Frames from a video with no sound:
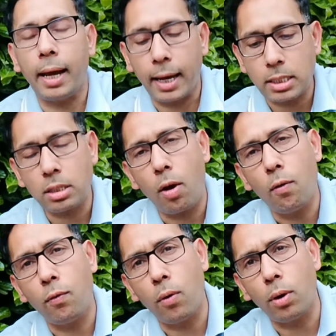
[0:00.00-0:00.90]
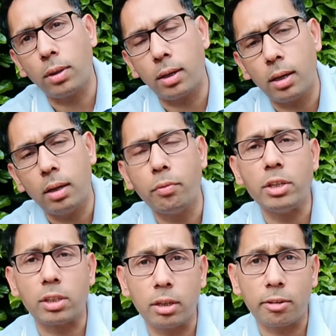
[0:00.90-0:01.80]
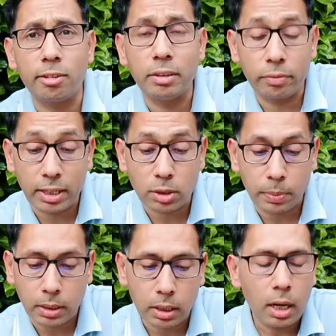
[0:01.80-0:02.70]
as for the return on investment.